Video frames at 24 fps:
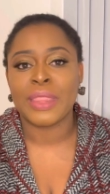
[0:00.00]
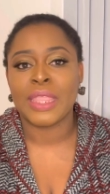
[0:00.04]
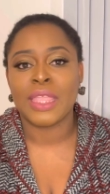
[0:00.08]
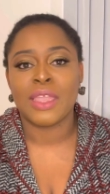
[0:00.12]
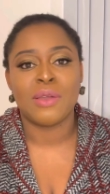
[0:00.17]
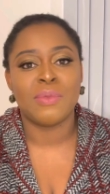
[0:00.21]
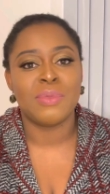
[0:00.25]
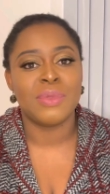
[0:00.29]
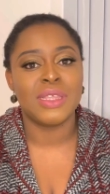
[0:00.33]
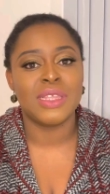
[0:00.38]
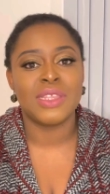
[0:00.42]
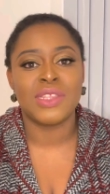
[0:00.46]

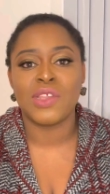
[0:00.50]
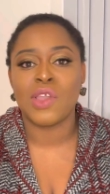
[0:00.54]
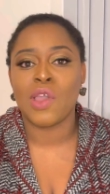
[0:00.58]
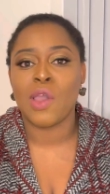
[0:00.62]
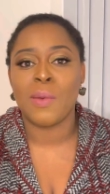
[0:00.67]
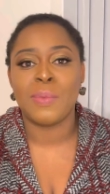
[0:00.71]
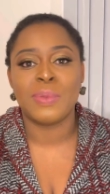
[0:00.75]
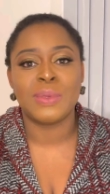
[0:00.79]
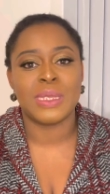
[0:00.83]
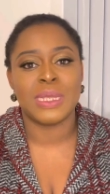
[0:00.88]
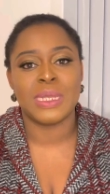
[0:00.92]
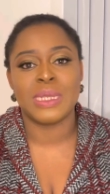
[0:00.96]
community
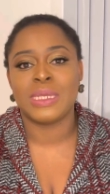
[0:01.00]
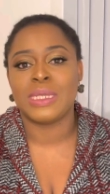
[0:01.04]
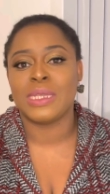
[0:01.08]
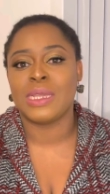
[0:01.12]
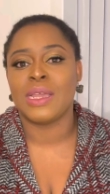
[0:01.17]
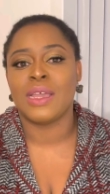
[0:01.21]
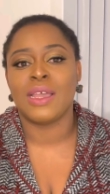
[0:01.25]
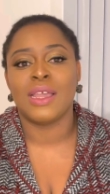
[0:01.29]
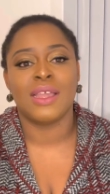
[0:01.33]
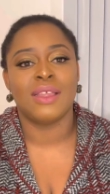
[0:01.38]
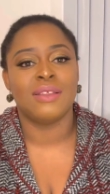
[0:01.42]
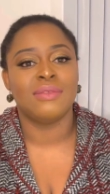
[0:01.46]
help center
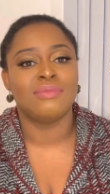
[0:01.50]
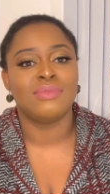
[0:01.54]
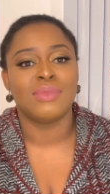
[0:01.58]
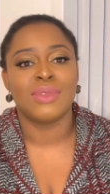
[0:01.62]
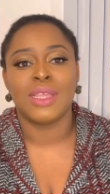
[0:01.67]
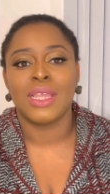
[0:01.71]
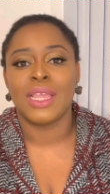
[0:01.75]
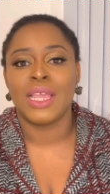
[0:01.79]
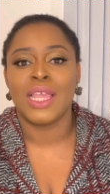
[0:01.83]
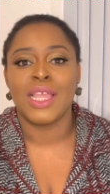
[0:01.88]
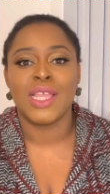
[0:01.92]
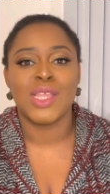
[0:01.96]
and
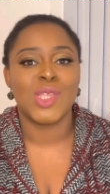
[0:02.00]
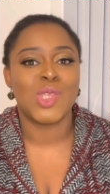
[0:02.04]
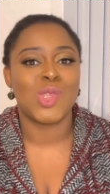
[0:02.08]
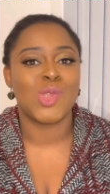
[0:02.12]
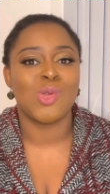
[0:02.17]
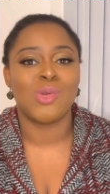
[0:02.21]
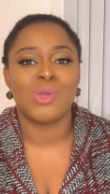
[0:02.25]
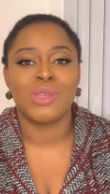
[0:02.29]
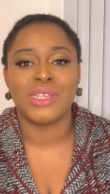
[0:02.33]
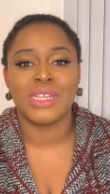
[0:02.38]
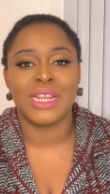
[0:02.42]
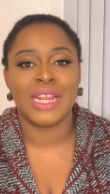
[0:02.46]

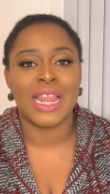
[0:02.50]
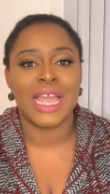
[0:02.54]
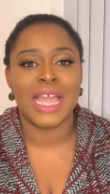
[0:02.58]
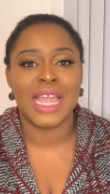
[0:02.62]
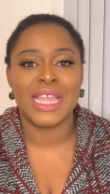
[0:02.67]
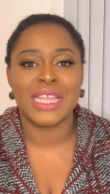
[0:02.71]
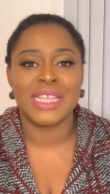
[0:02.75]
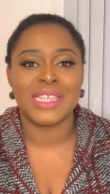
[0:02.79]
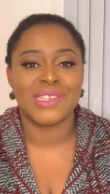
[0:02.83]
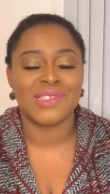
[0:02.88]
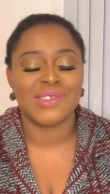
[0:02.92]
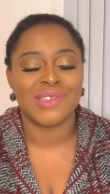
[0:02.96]

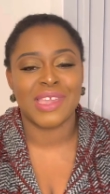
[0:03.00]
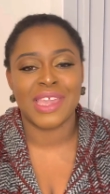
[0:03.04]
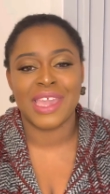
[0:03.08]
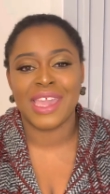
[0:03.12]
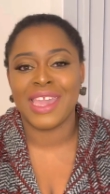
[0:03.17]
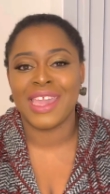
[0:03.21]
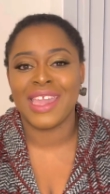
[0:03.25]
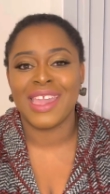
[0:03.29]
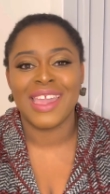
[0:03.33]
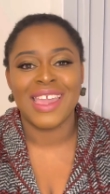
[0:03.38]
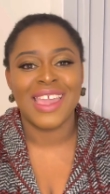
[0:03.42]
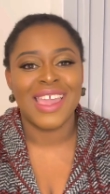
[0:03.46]
socialize,
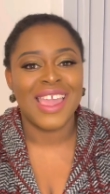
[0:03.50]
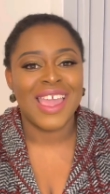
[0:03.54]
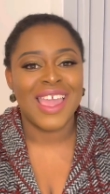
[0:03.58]
okay?